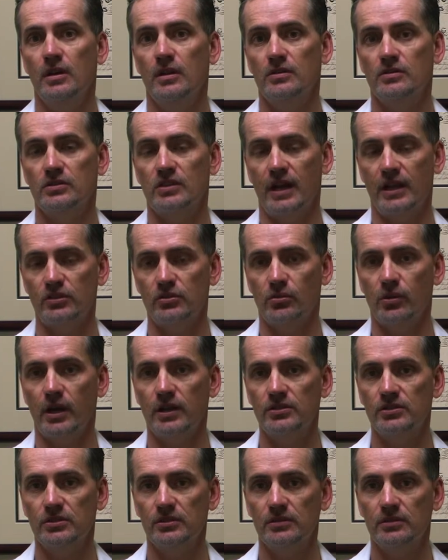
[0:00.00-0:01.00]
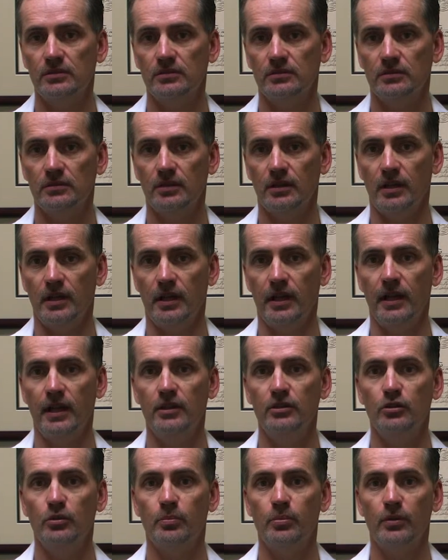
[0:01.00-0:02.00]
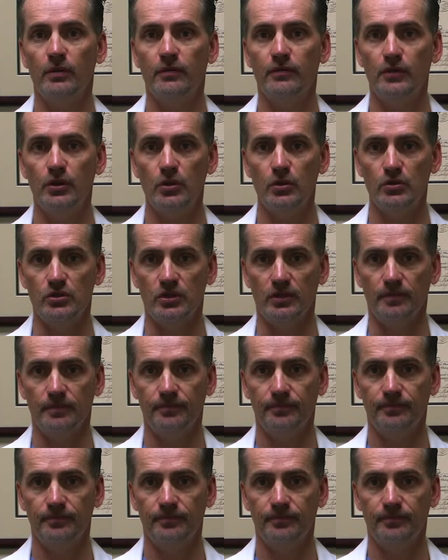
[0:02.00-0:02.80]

saturation and your perfusion